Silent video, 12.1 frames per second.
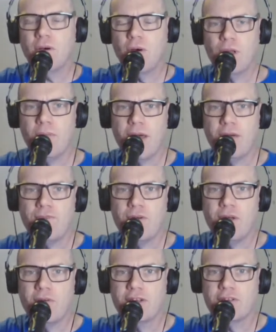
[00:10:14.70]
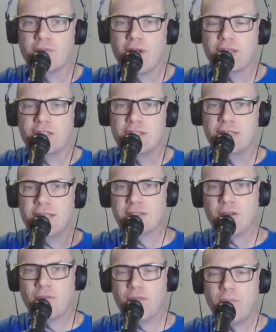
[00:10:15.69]
all about following directions. It's
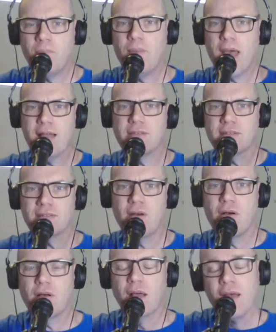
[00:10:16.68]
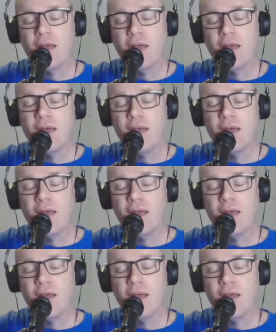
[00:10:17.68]
called the Bounce Song.